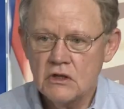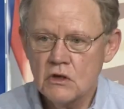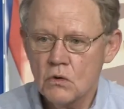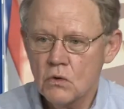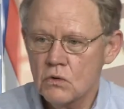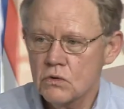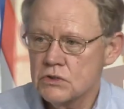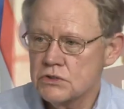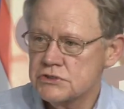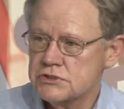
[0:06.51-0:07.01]
the
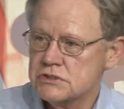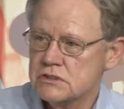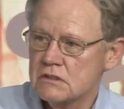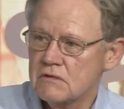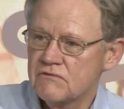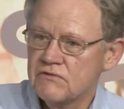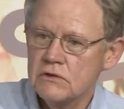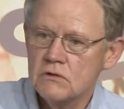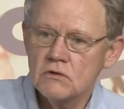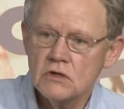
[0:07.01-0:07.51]
orders to the
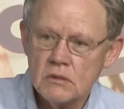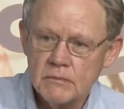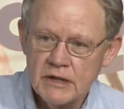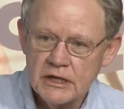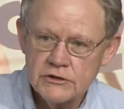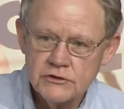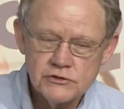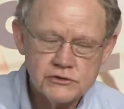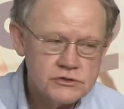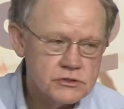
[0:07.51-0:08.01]
field
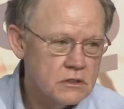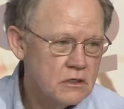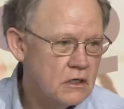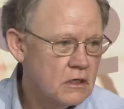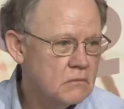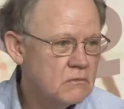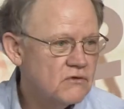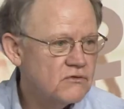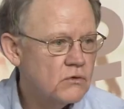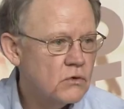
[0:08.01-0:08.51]
commanders
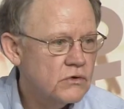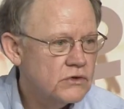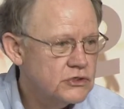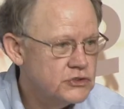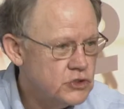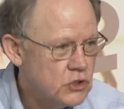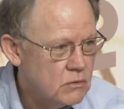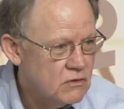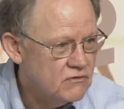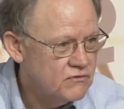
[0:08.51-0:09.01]
before the
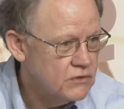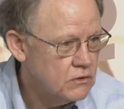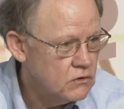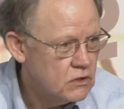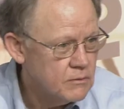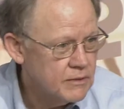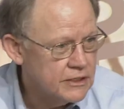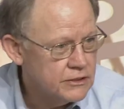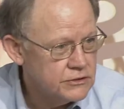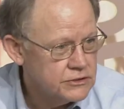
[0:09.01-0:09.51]
German field
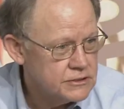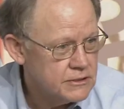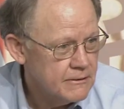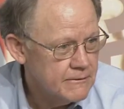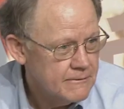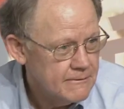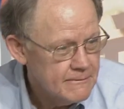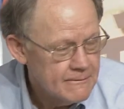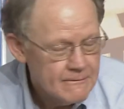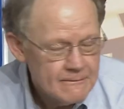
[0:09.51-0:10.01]
commanders.
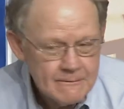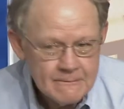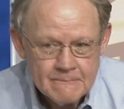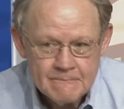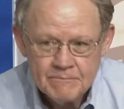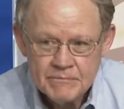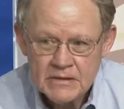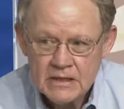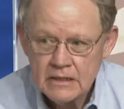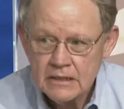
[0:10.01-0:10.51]

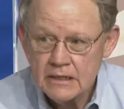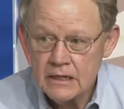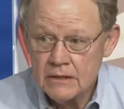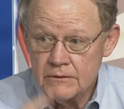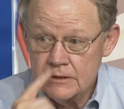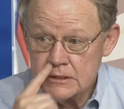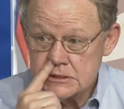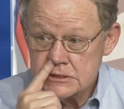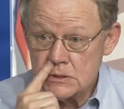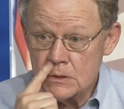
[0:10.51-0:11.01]
Now,
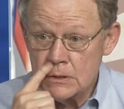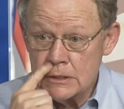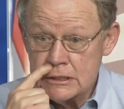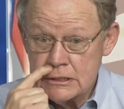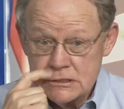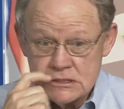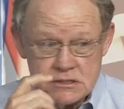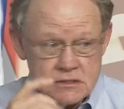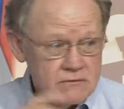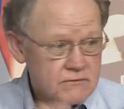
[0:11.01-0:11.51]
the
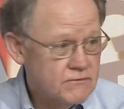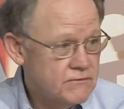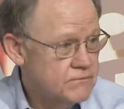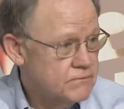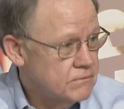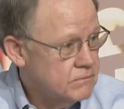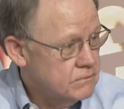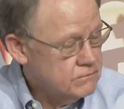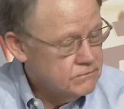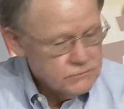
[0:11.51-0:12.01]
historians have
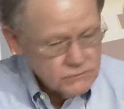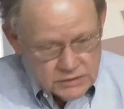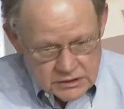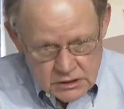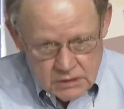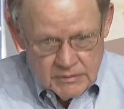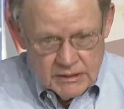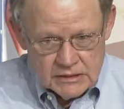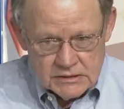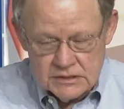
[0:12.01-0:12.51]
written
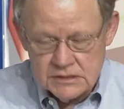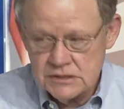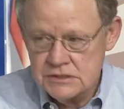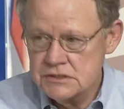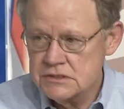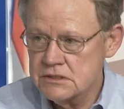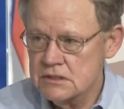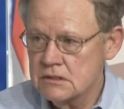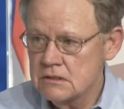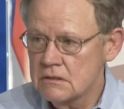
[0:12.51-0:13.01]
about
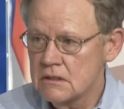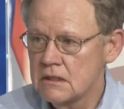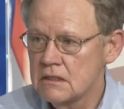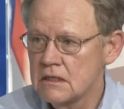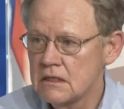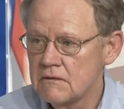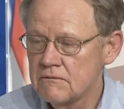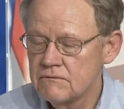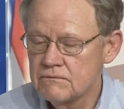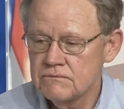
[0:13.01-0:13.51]
this, and
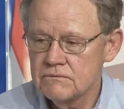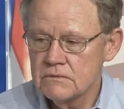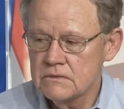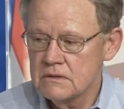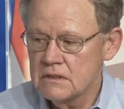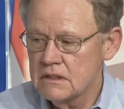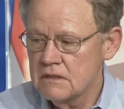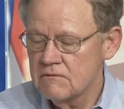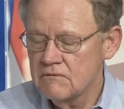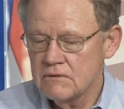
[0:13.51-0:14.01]
they,
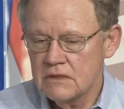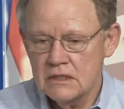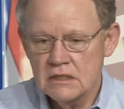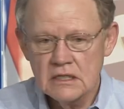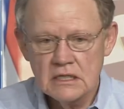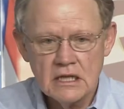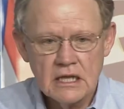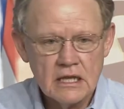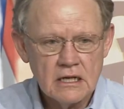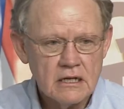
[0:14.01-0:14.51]
they've
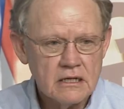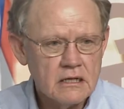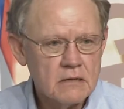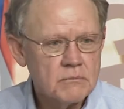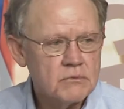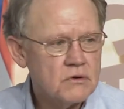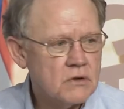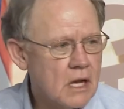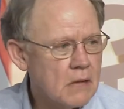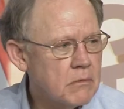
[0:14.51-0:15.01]
indicated it
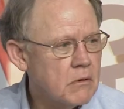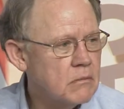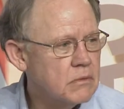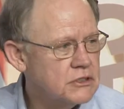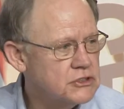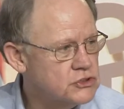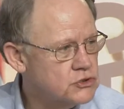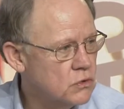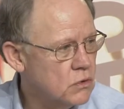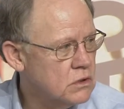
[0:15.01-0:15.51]
probably
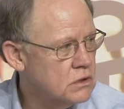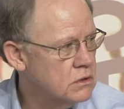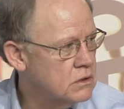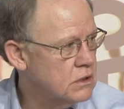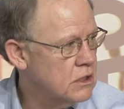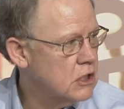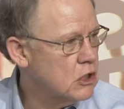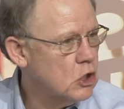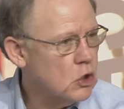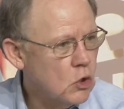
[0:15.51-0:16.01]

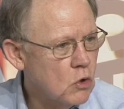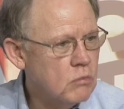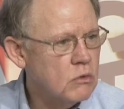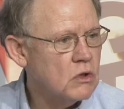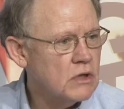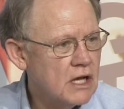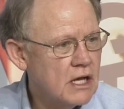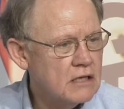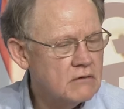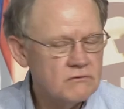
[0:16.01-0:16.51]
shortened global
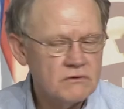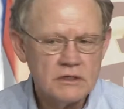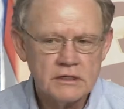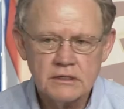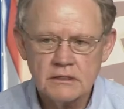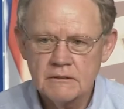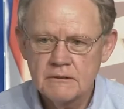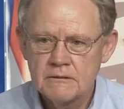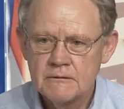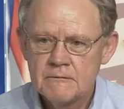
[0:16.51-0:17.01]

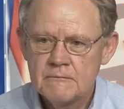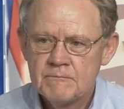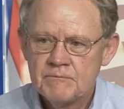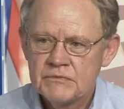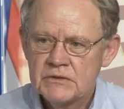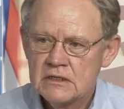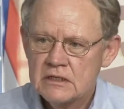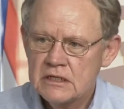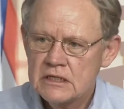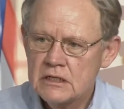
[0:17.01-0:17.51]
conflict
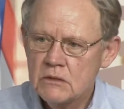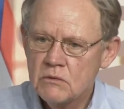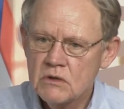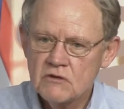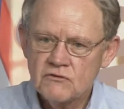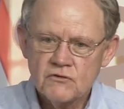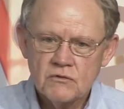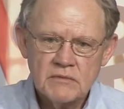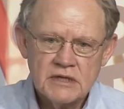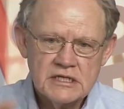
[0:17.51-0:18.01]
anywhere
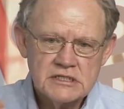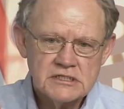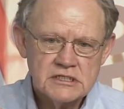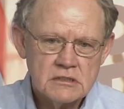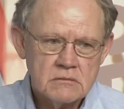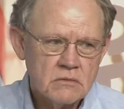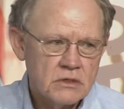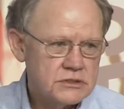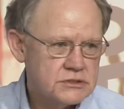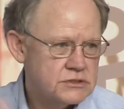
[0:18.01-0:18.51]
from
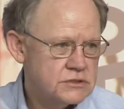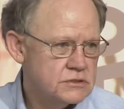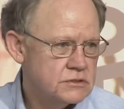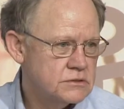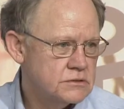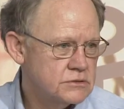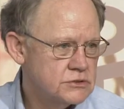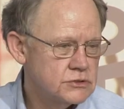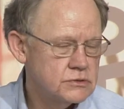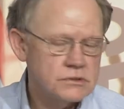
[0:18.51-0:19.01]
18 months
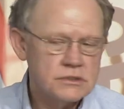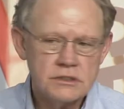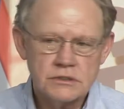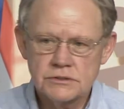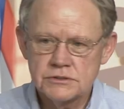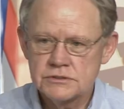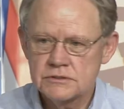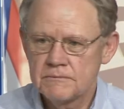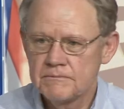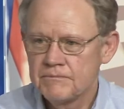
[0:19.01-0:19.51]
to two
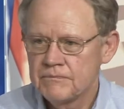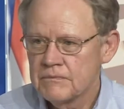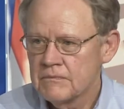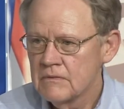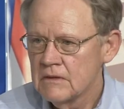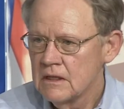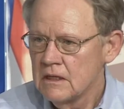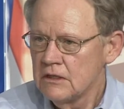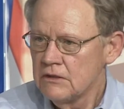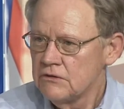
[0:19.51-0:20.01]
years.
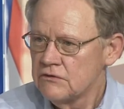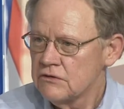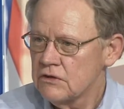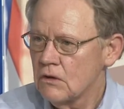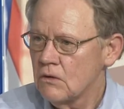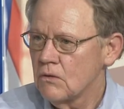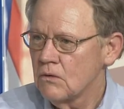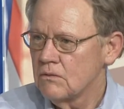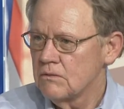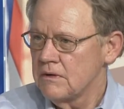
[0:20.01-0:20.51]

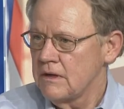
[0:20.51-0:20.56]
So